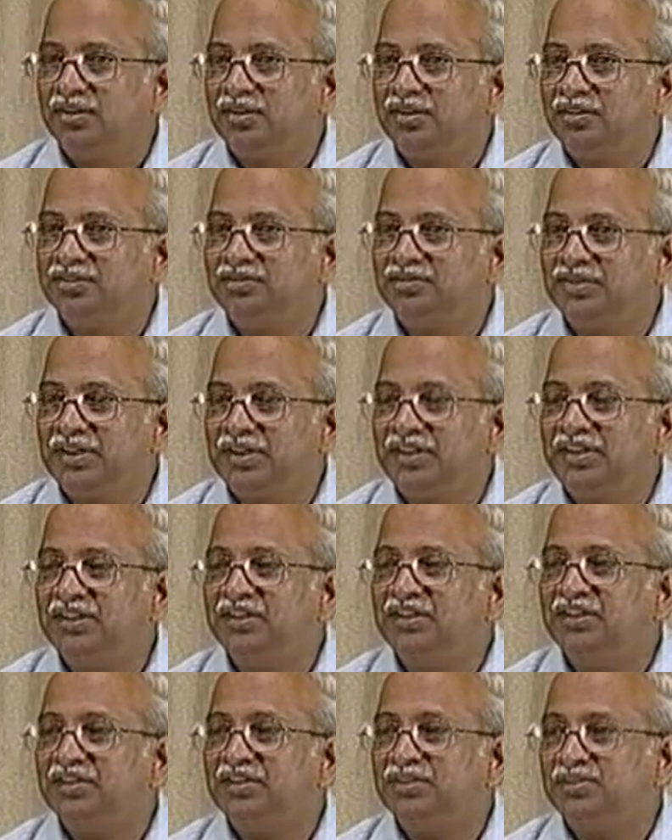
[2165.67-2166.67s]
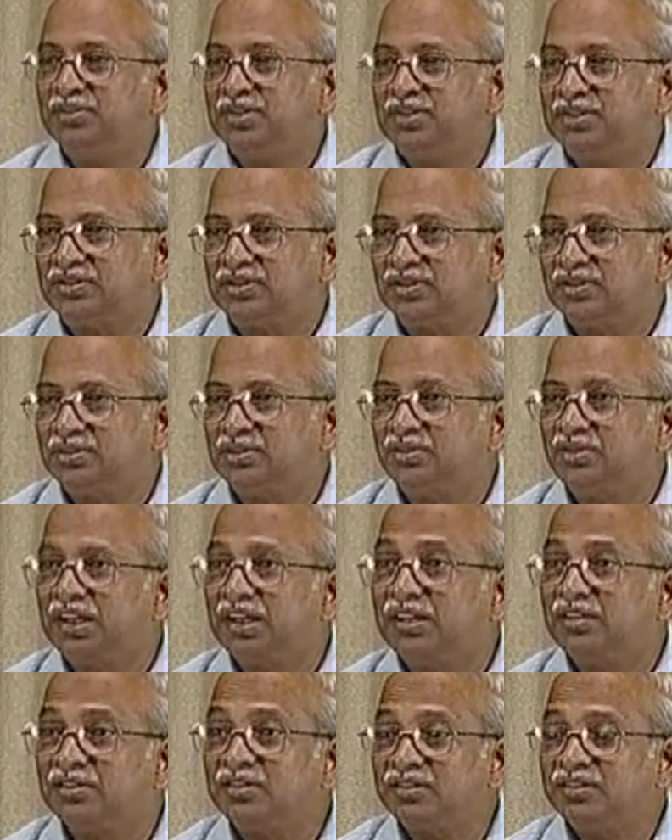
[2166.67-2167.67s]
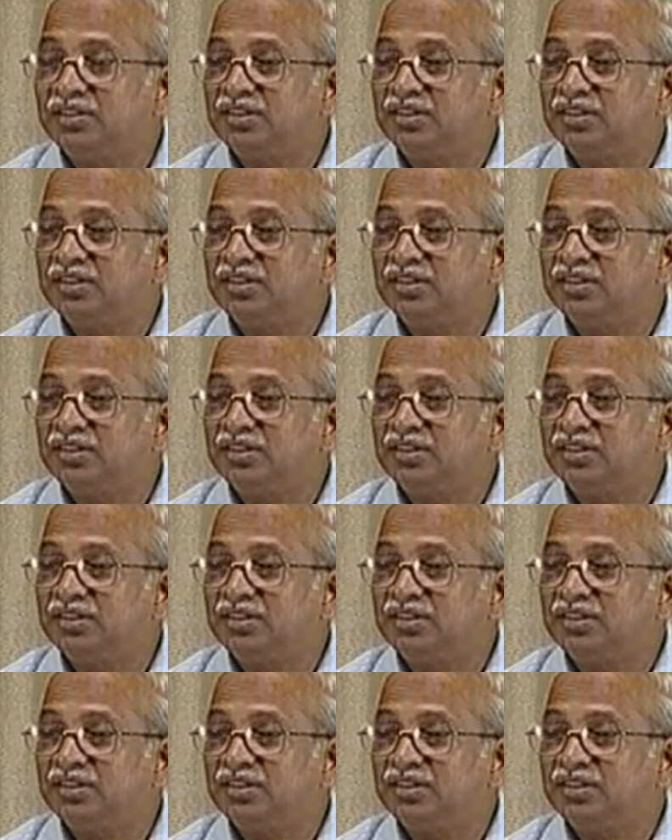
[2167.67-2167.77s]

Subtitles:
is very indeterministic. You cannot